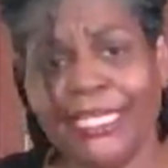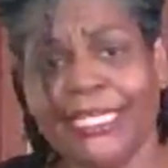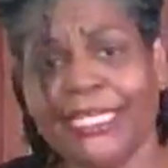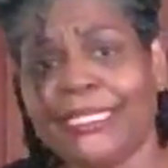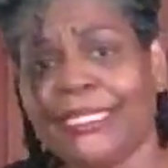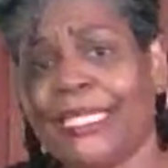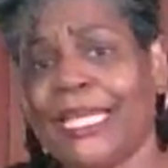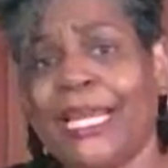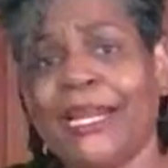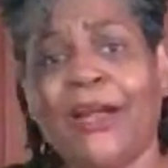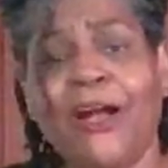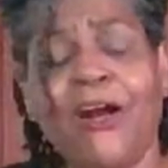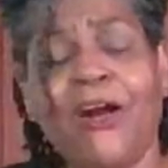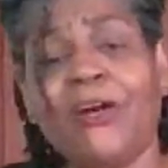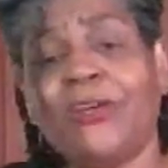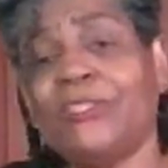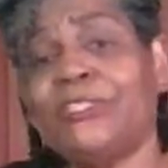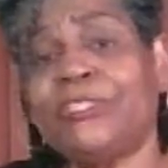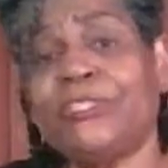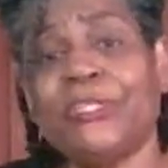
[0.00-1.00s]
Get that
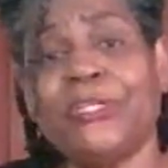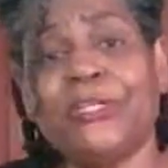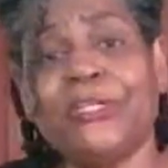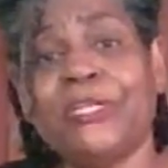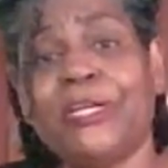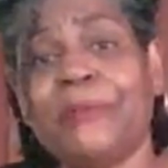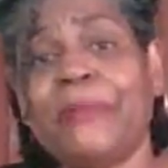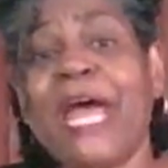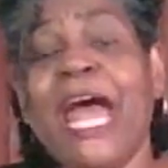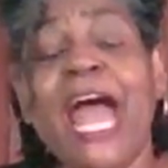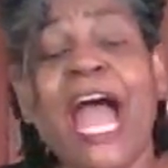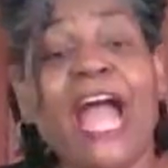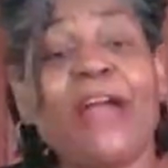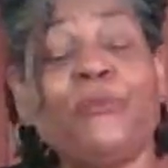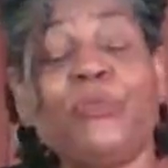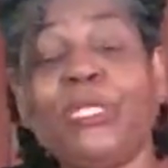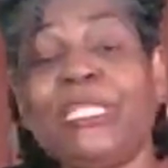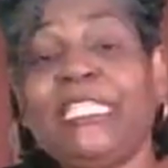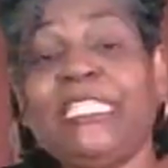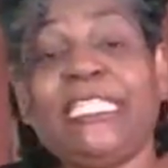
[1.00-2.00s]
all stirred up. I
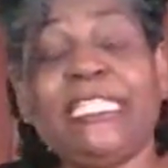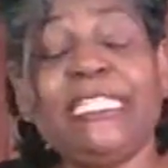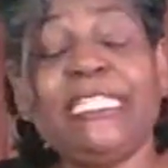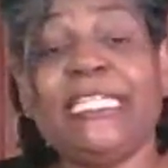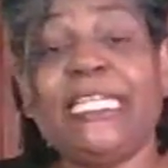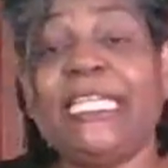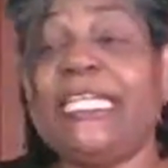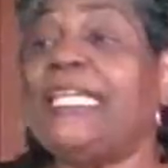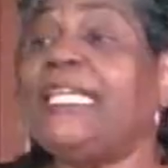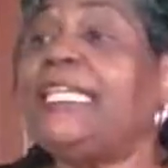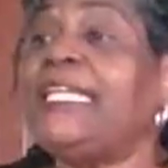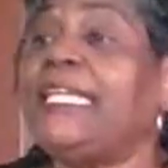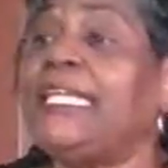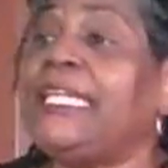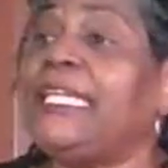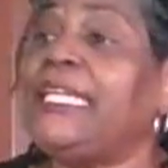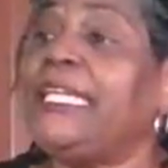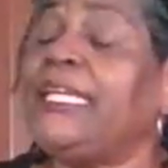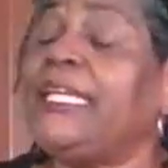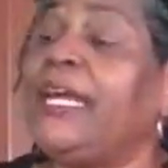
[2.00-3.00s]
really didn't need
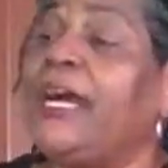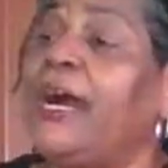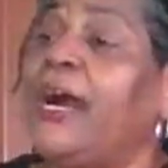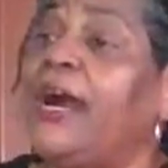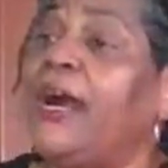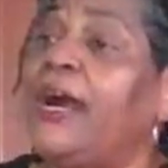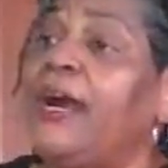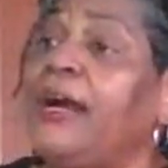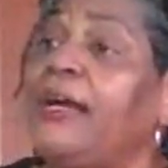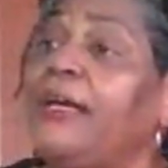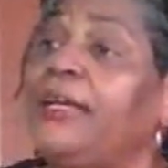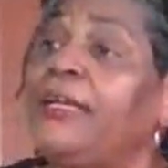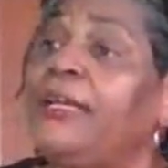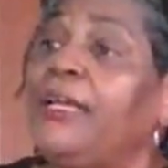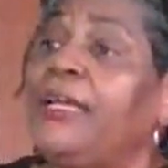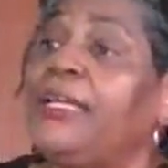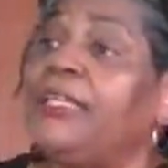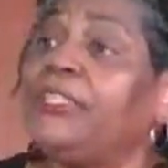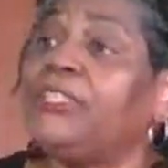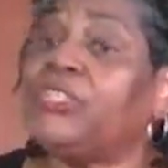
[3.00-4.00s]
any uh,
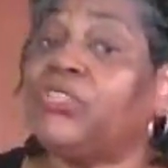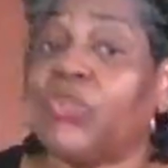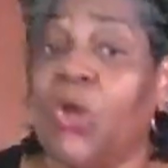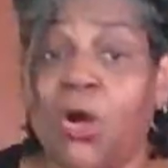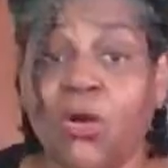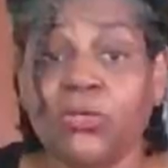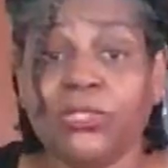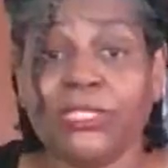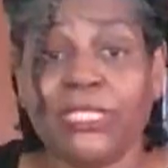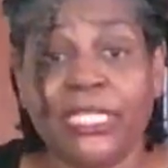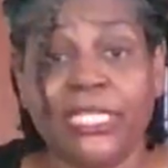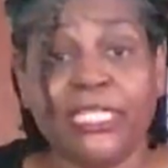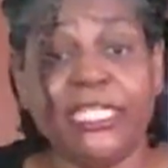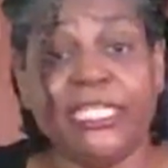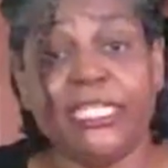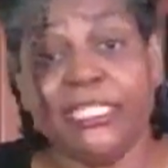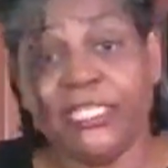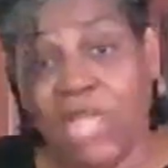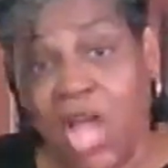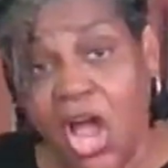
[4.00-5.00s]
salt in
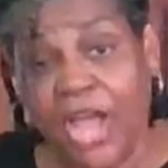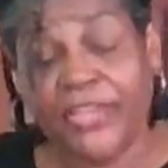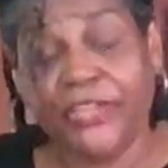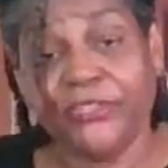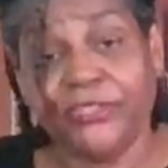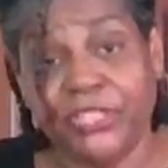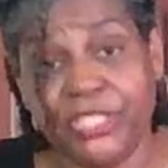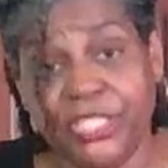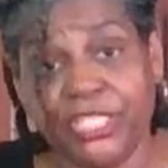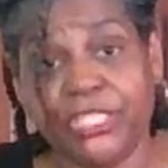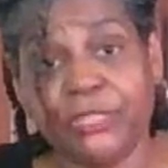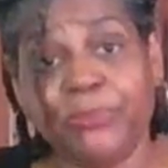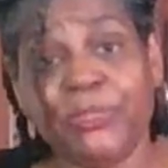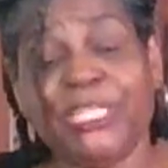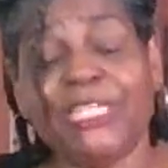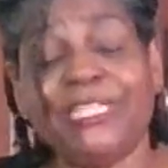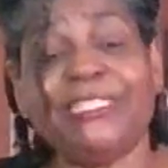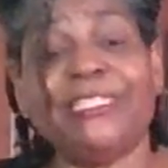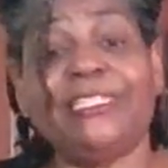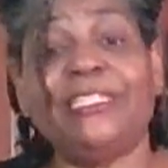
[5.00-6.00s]
the entire dish
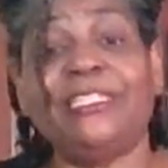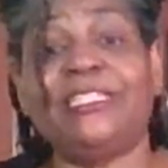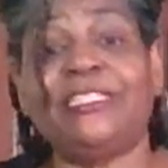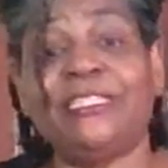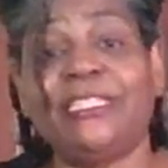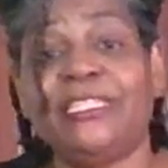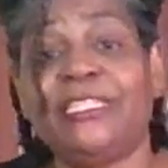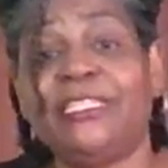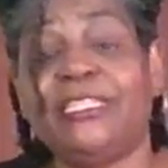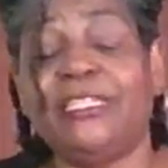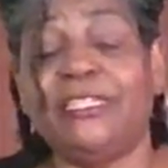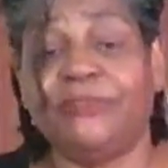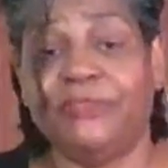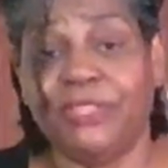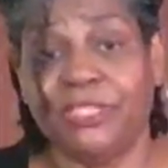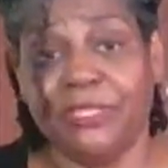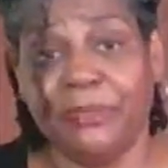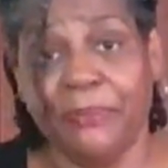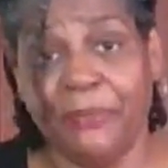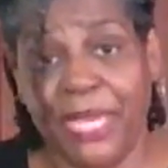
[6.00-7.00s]
because of the acidity of
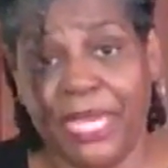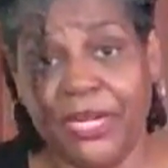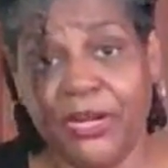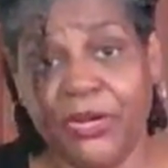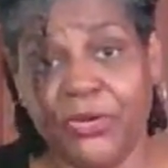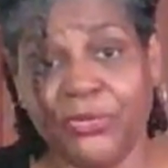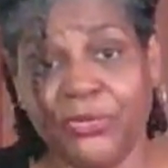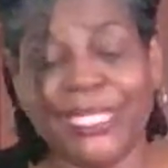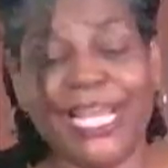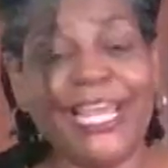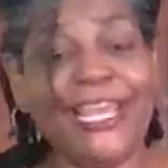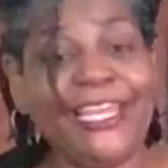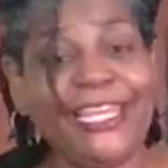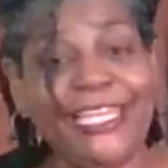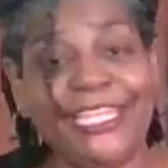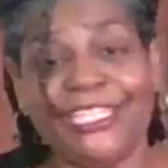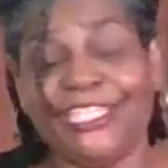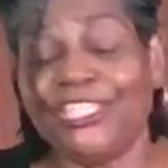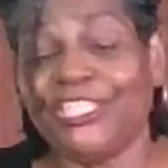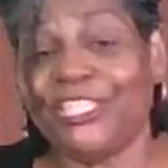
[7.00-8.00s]
the tomatoes.
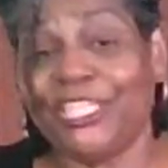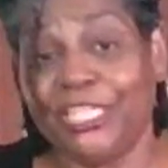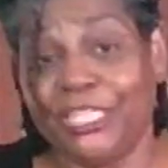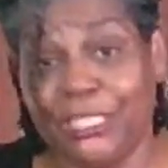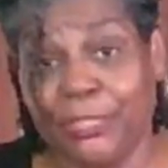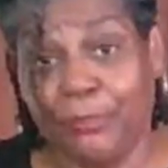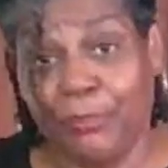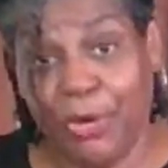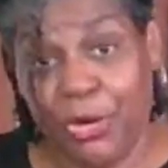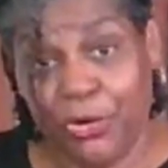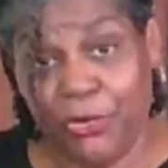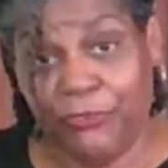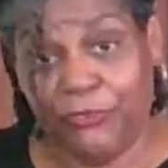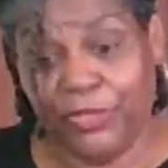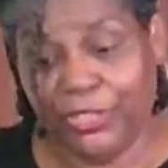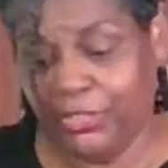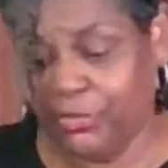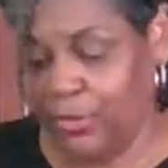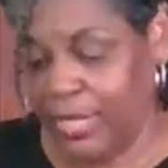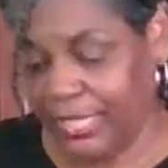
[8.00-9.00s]
It's just
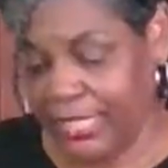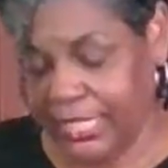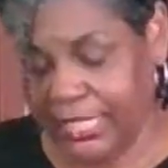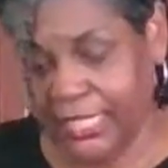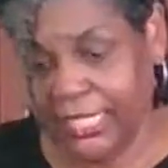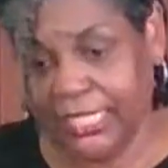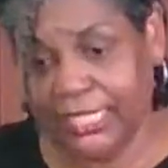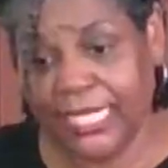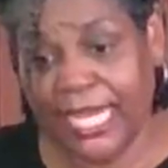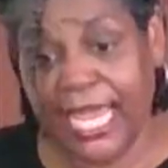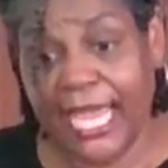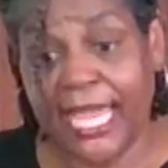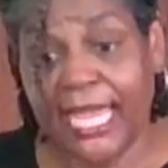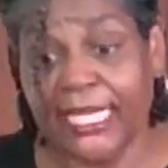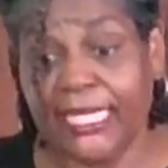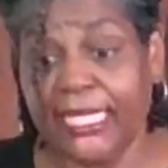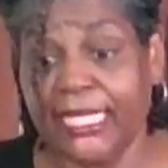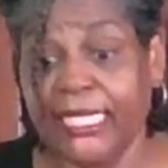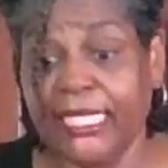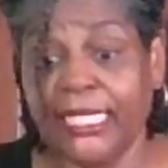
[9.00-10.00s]
perfect, so I didn't need to
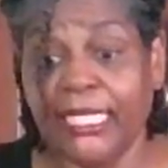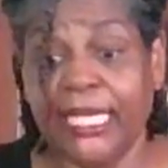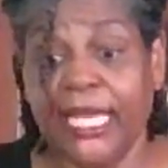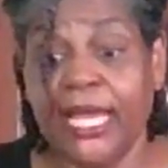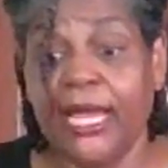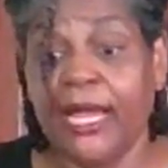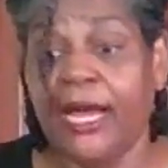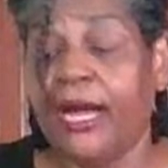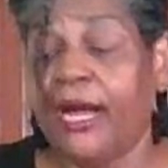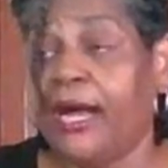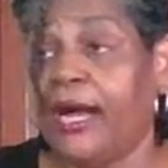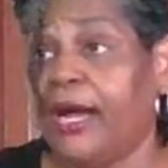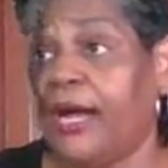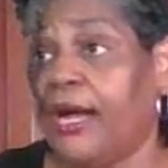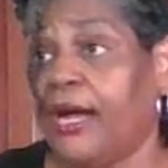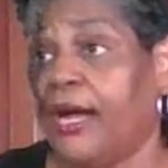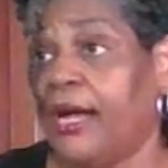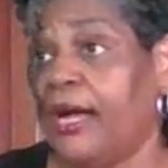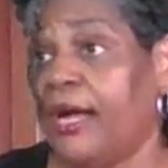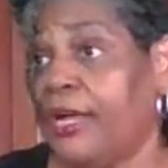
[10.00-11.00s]
add any
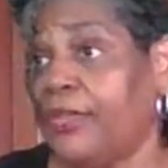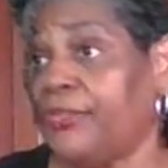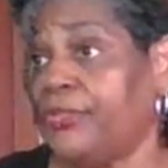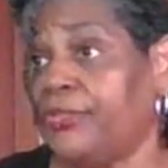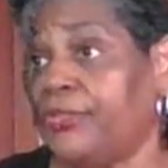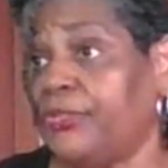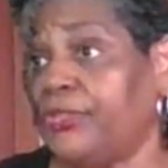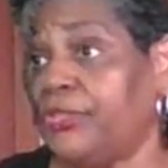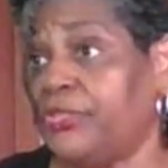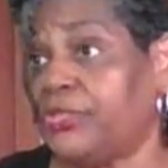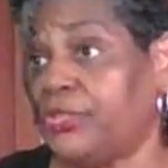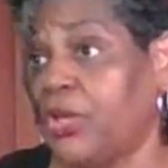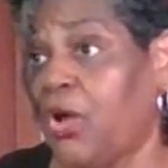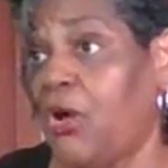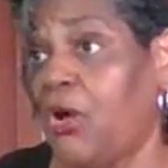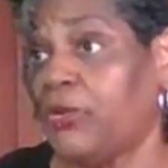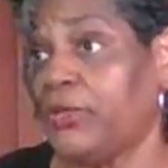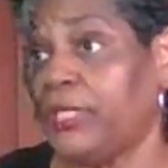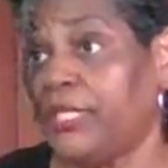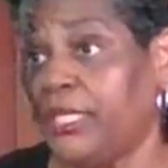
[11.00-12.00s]
Uh, other
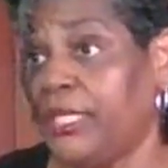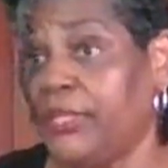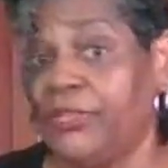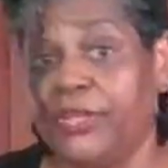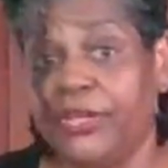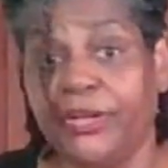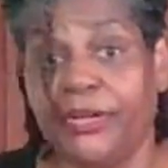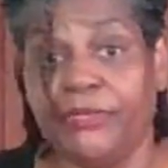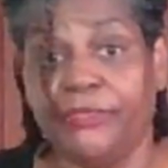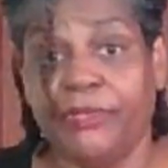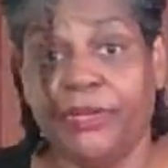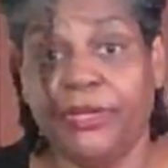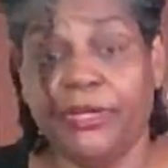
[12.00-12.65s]
salt in there